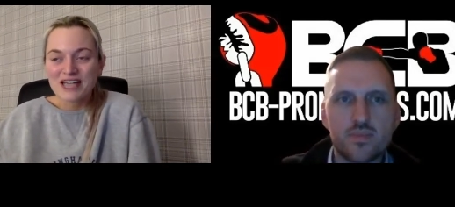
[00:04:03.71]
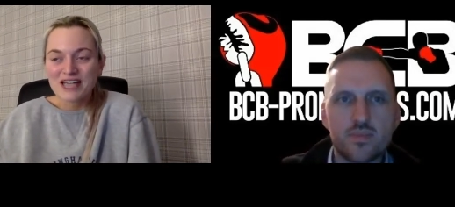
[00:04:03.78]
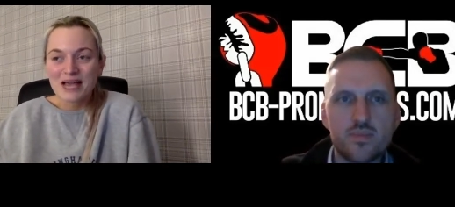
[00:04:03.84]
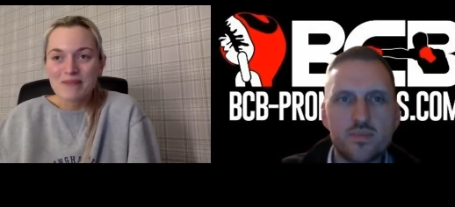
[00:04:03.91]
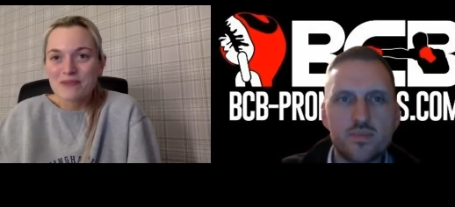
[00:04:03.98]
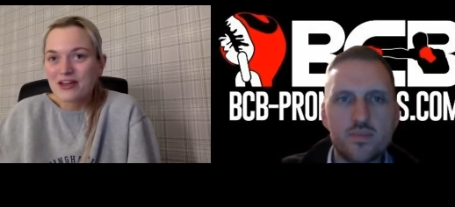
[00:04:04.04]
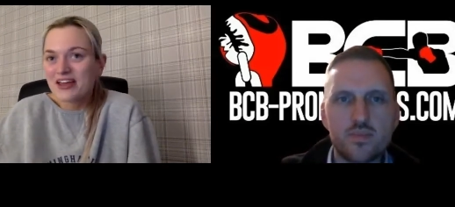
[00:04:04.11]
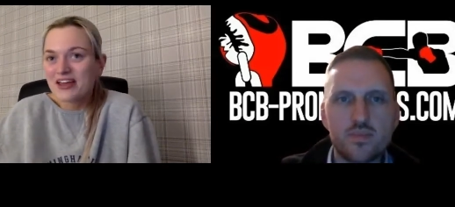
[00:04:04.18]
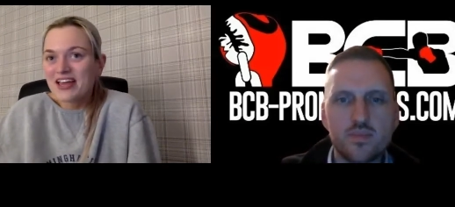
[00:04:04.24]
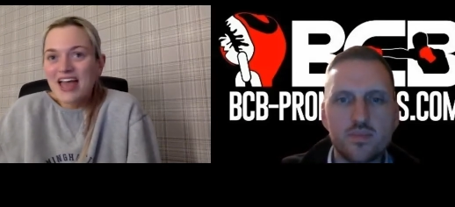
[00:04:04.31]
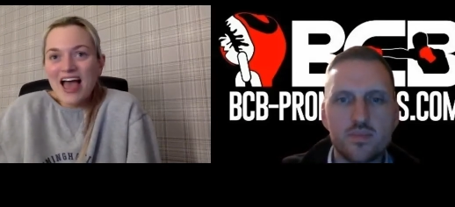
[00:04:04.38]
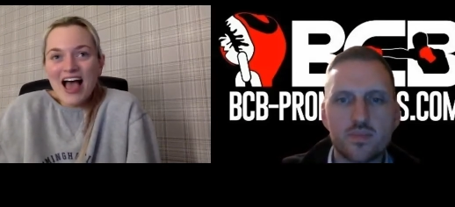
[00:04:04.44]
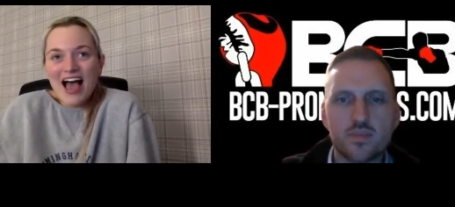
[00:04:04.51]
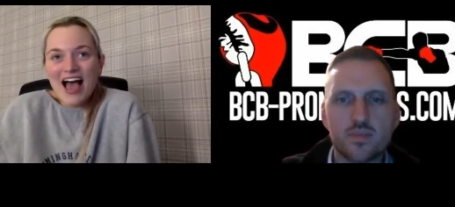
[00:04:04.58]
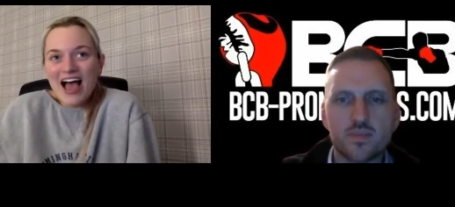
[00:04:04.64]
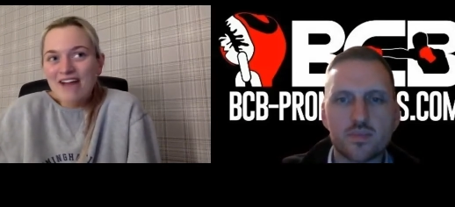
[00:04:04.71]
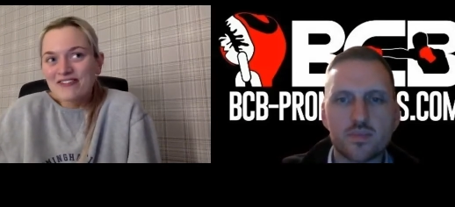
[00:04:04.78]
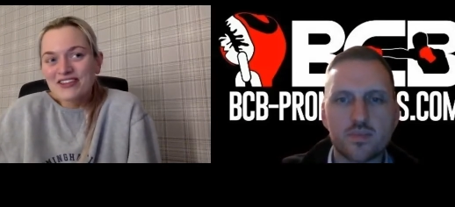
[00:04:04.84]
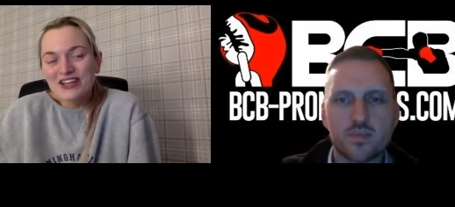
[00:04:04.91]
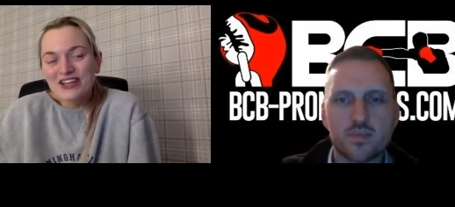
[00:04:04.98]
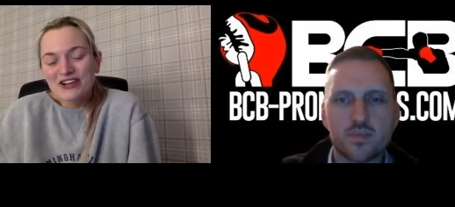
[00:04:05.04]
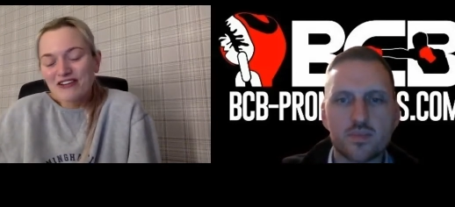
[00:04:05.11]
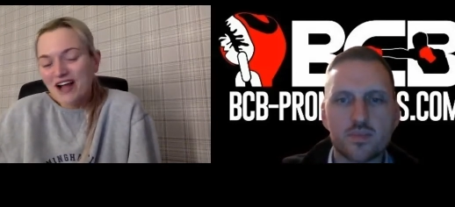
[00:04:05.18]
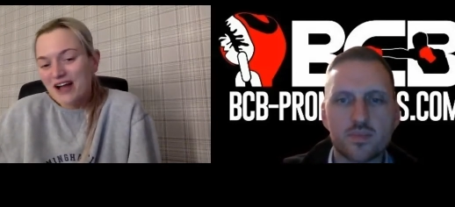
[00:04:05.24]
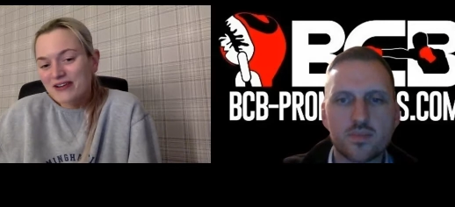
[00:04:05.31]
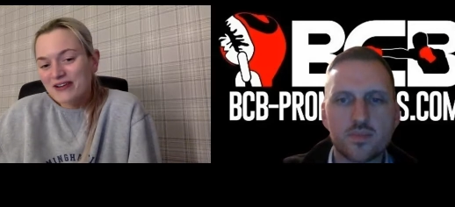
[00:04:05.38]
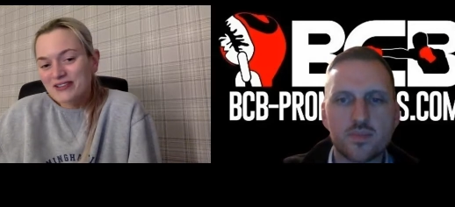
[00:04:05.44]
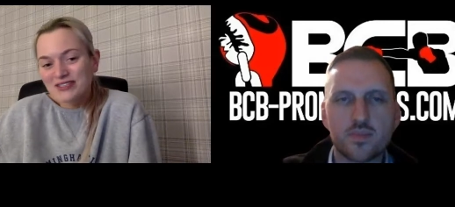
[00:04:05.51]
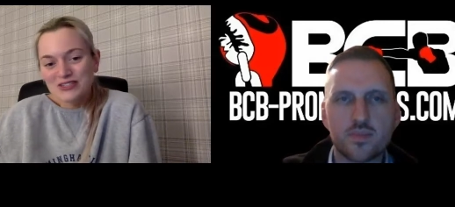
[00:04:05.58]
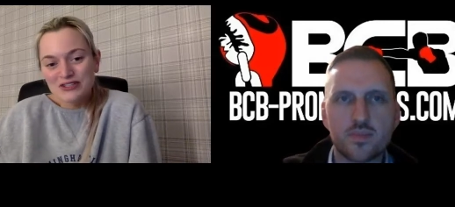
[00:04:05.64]
Speaker 1: But having the crowds and
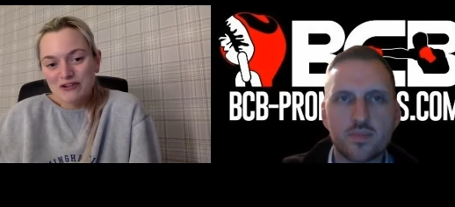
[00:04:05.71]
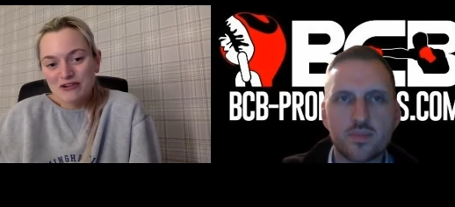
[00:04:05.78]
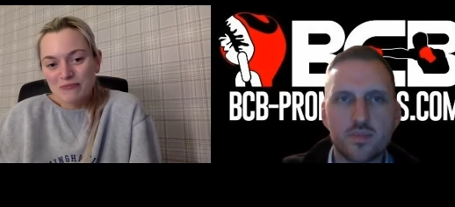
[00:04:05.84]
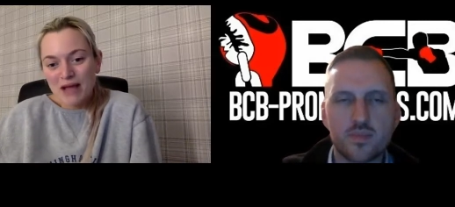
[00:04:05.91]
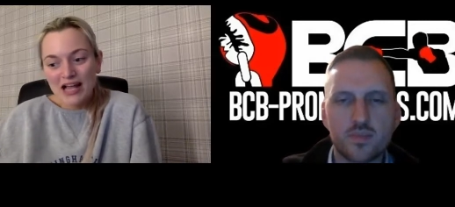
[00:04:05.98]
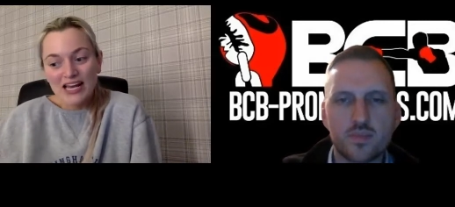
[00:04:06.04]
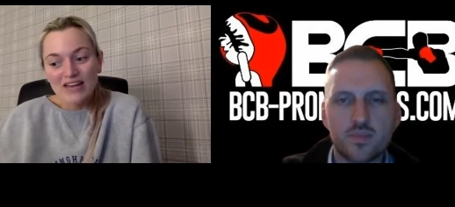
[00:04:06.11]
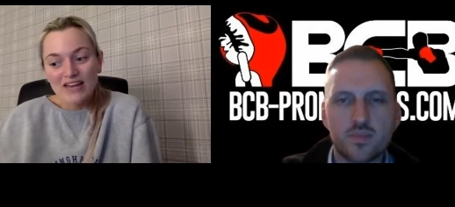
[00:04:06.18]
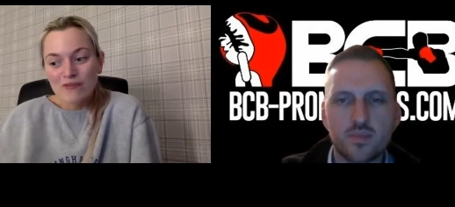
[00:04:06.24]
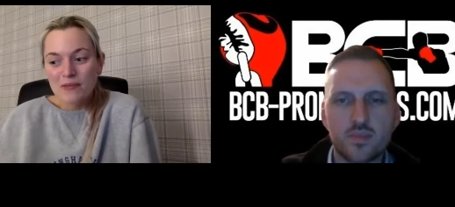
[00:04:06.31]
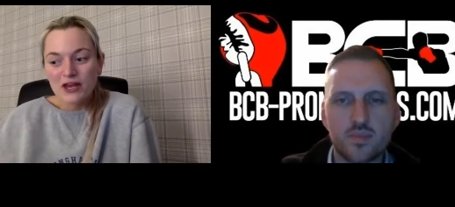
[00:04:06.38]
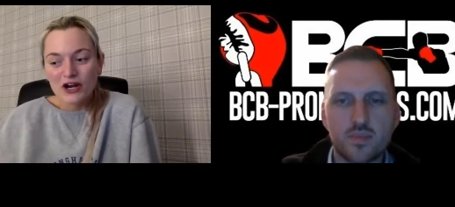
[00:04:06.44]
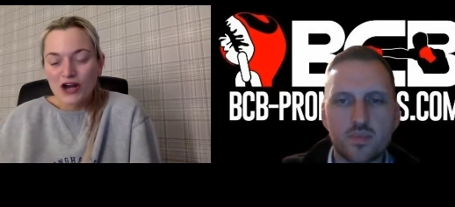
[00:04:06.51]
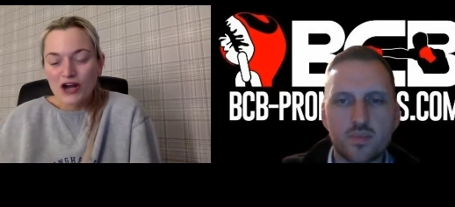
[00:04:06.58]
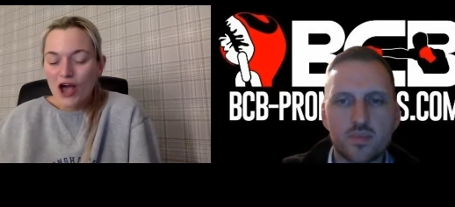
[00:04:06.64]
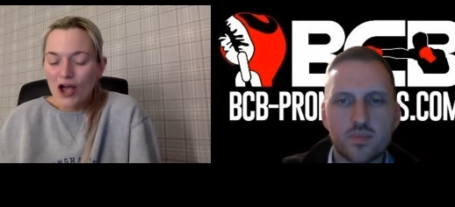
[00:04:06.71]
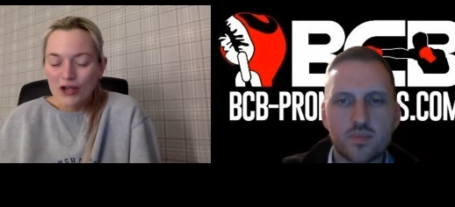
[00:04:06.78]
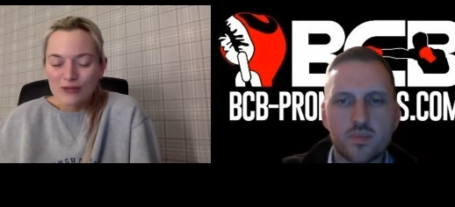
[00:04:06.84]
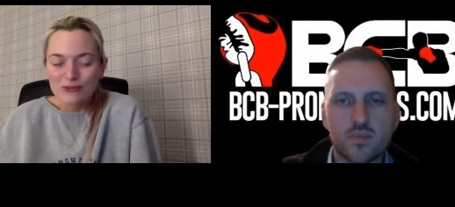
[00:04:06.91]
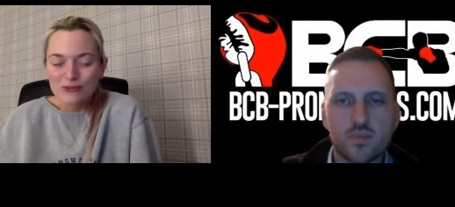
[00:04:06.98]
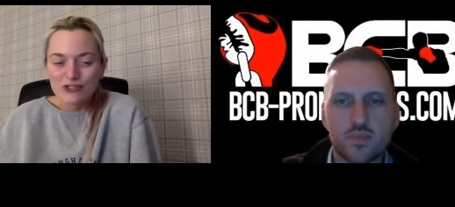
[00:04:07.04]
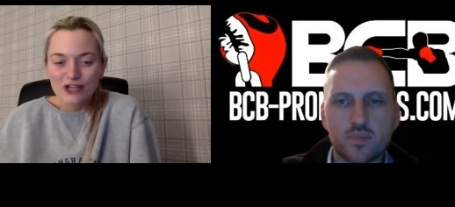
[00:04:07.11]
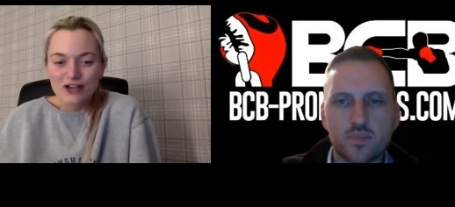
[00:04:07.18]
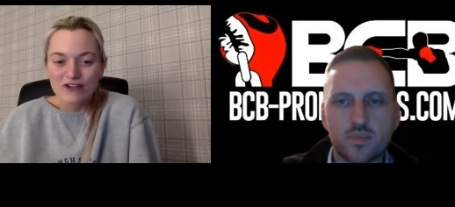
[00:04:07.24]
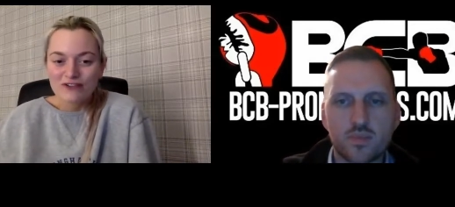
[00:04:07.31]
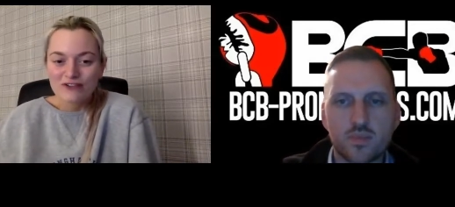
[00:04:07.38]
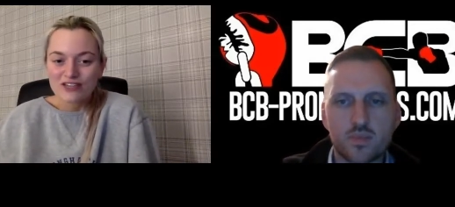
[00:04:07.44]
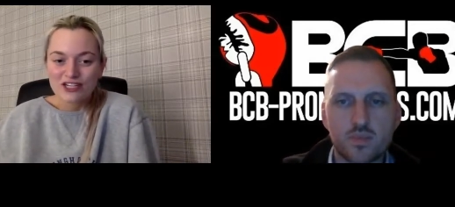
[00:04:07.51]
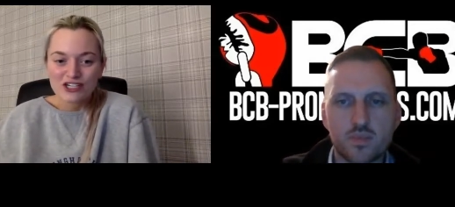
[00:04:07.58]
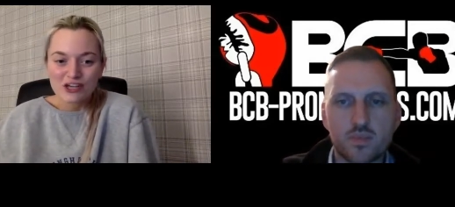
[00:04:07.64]
stuff back, and even being on a home show for this
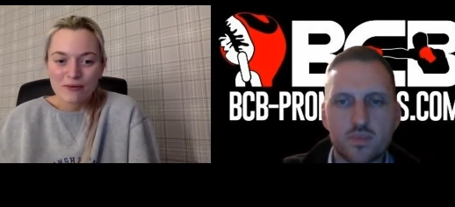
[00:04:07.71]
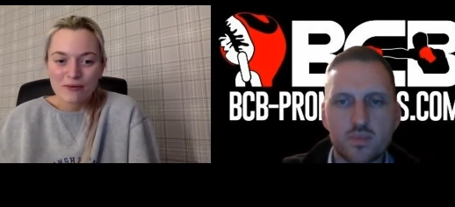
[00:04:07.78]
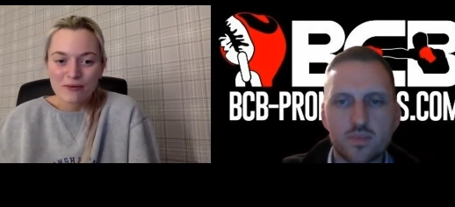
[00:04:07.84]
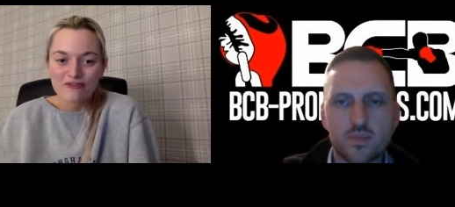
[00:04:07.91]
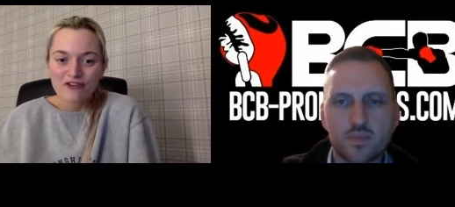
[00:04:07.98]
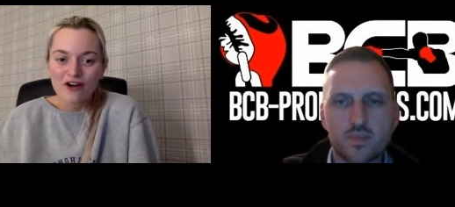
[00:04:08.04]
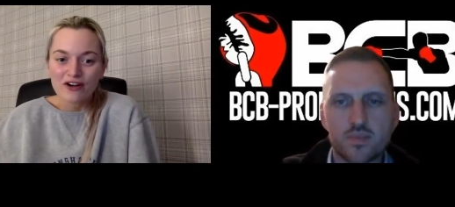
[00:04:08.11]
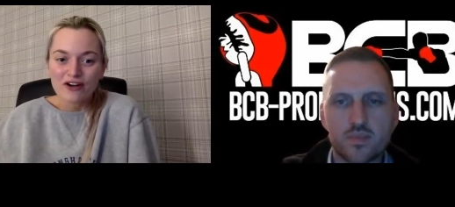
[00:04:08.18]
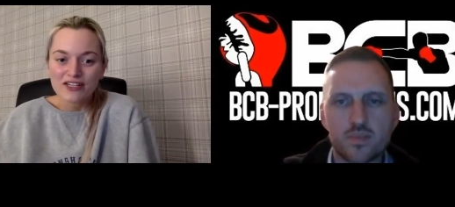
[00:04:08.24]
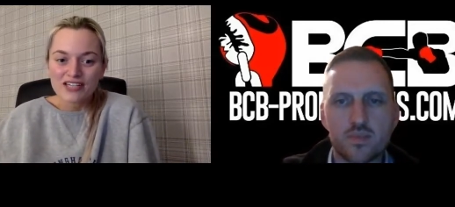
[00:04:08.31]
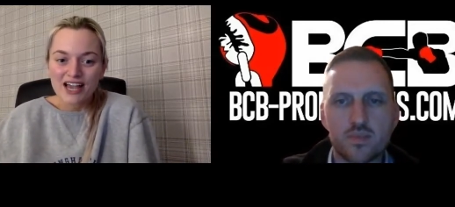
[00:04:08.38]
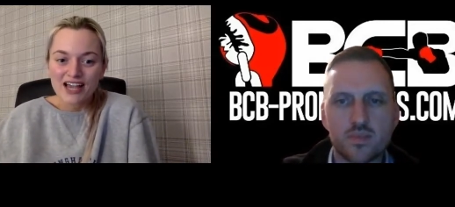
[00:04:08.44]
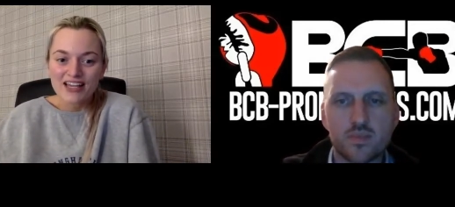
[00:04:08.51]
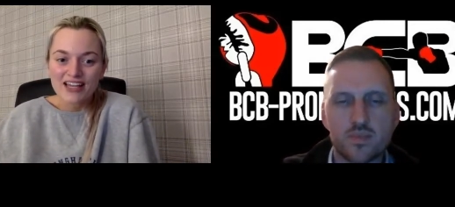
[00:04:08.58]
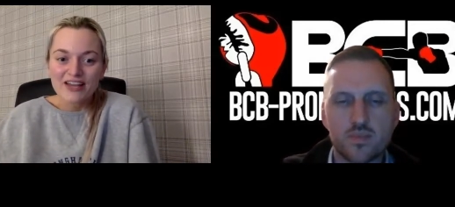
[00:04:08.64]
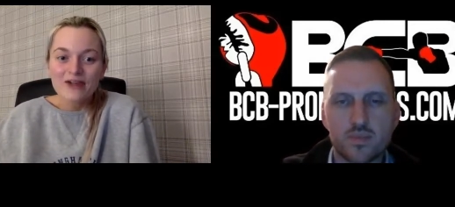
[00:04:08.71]
show on Friday,